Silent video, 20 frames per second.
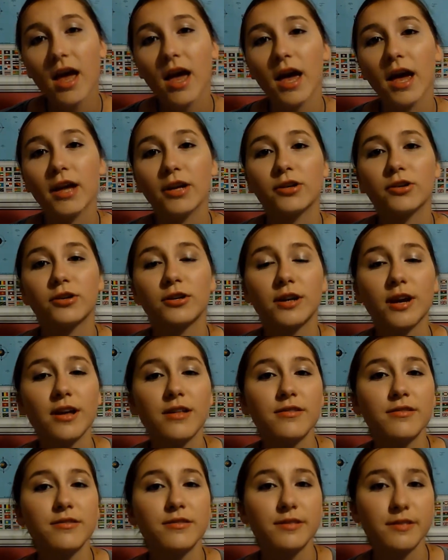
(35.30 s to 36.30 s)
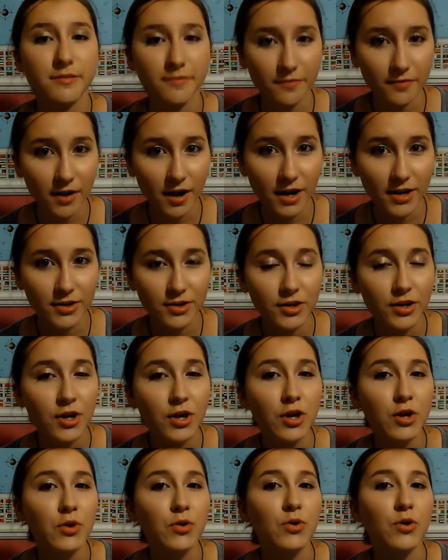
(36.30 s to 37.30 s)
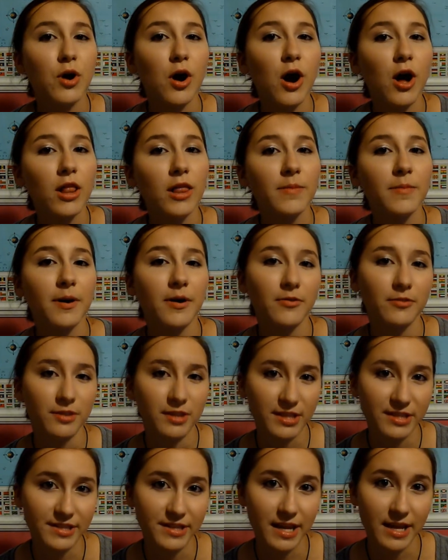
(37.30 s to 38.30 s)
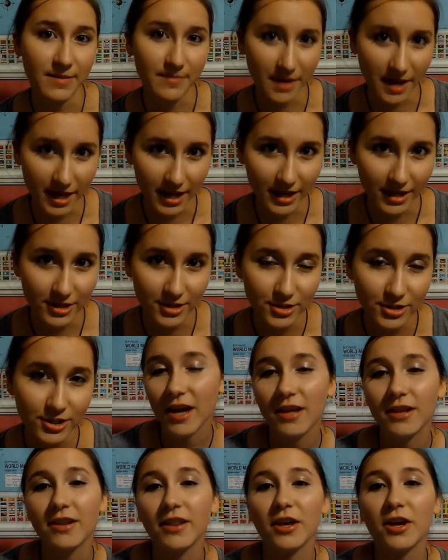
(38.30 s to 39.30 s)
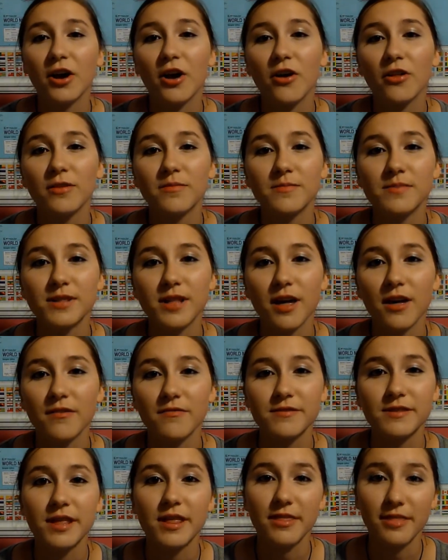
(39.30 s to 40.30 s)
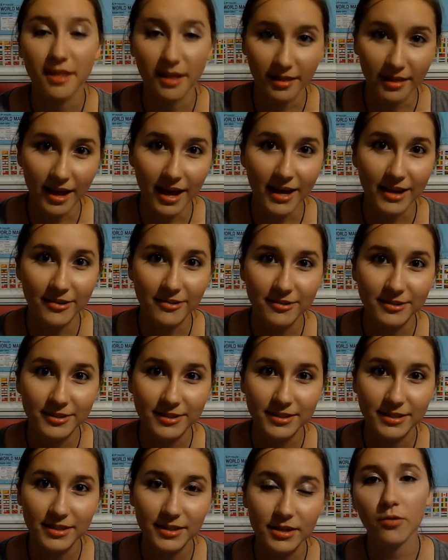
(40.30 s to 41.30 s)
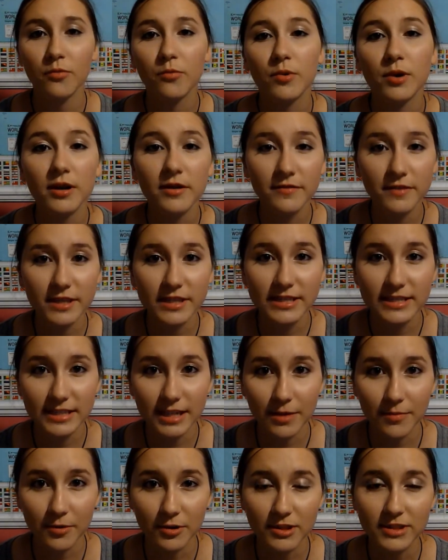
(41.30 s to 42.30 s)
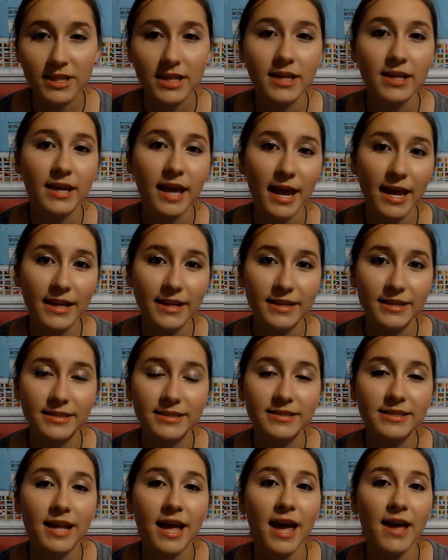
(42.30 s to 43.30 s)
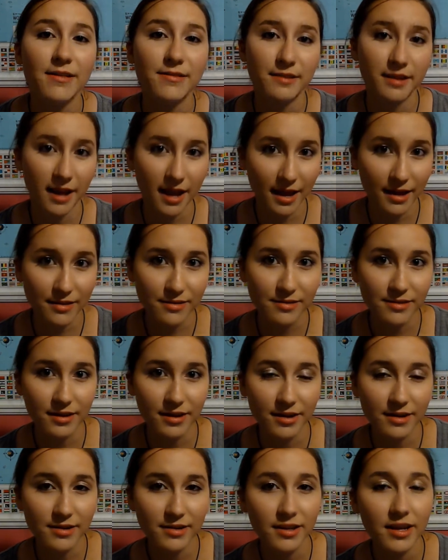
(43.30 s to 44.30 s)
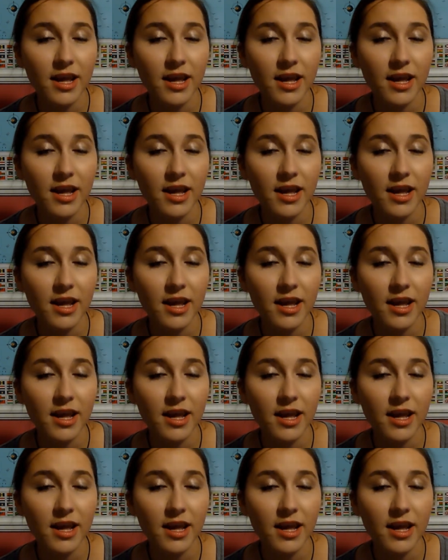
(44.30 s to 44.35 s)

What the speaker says: and her cousin's friend, who are all about the same age, and they call themselves the Liars. One of these summers, Cadence has an accident